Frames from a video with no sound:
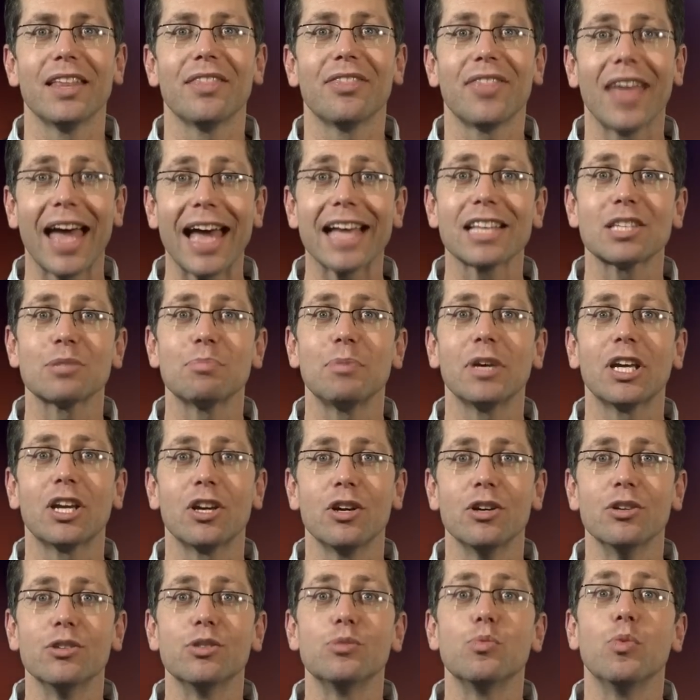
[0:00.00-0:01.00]
That's
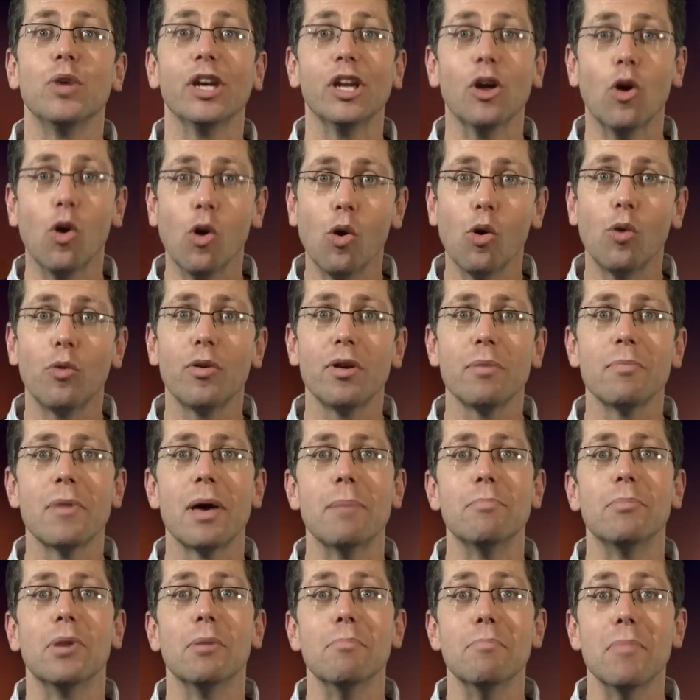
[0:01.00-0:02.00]
because we all
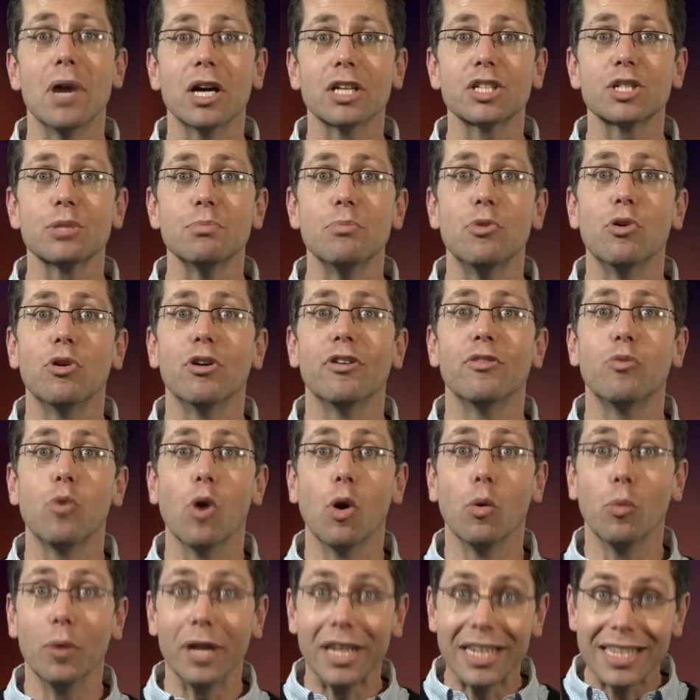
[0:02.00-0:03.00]
remember much more of
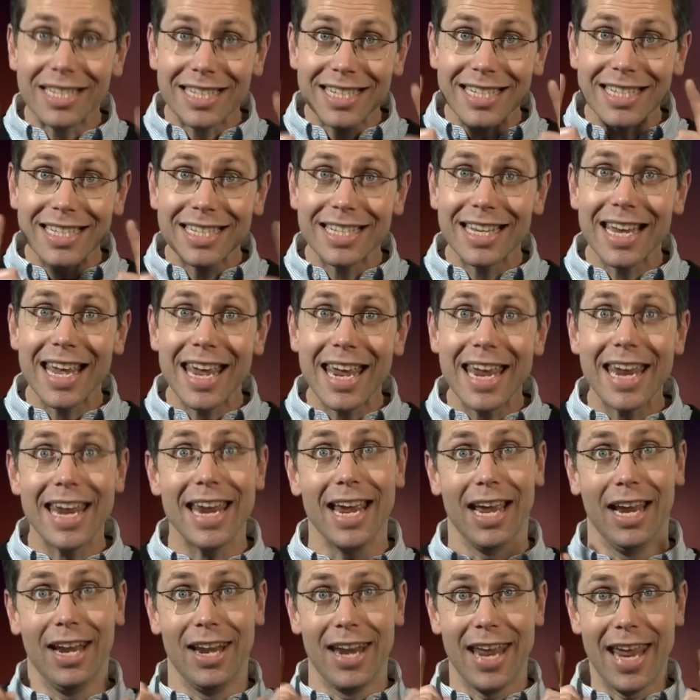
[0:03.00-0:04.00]
what we see
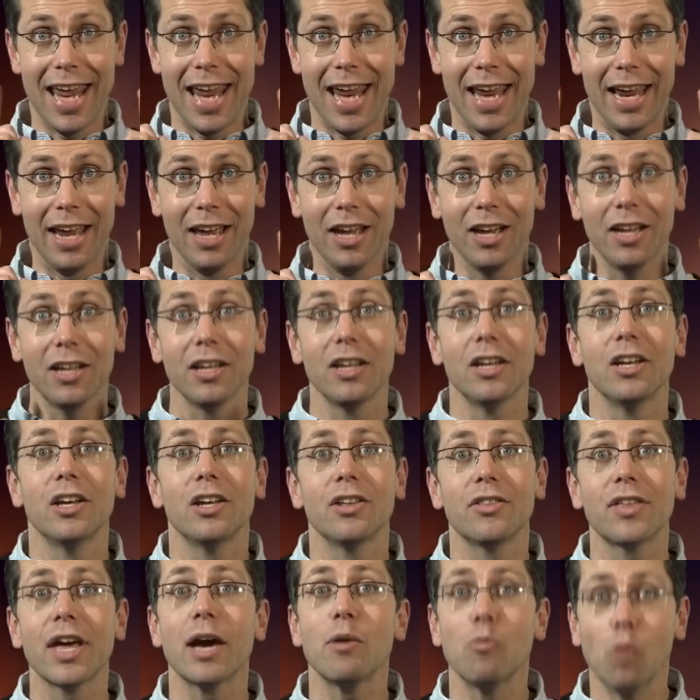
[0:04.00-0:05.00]
and hear
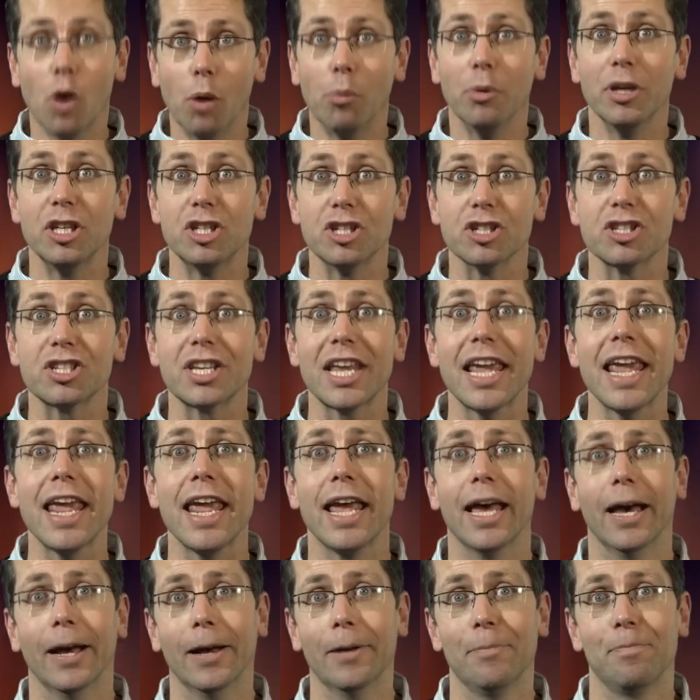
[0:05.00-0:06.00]
than what we just
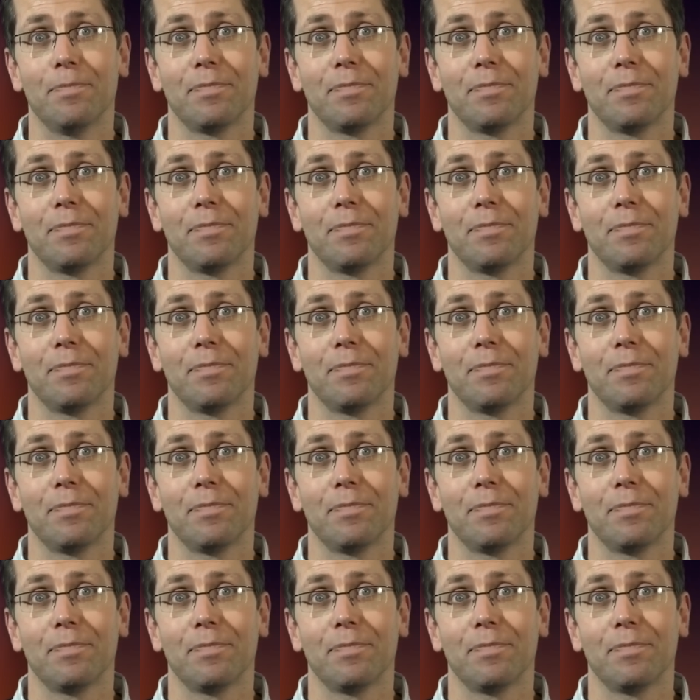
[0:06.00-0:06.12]
hear.